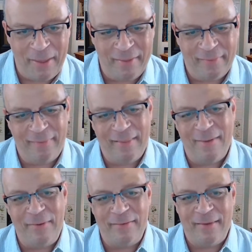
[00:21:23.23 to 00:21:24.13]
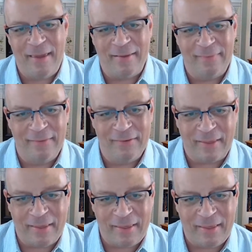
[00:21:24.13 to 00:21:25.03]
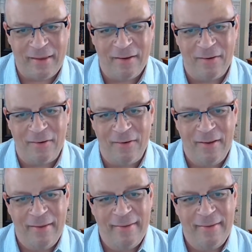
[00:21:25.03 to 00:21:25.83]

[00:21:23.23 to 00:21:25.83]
Let me take a look here.